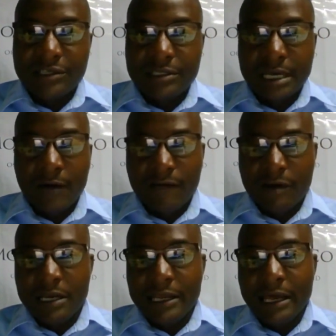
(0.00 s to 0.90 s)
But
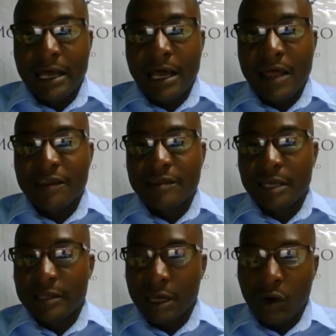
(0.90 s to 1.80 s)
overall, I think
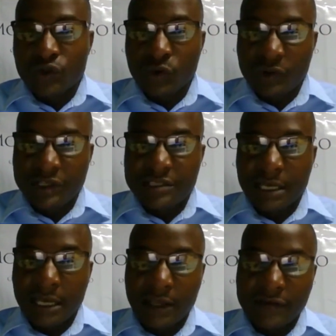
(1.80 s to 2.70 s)
there are also risks
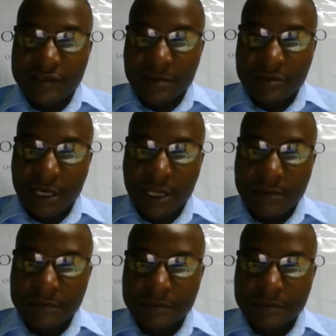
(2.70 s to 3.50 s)
at the same time.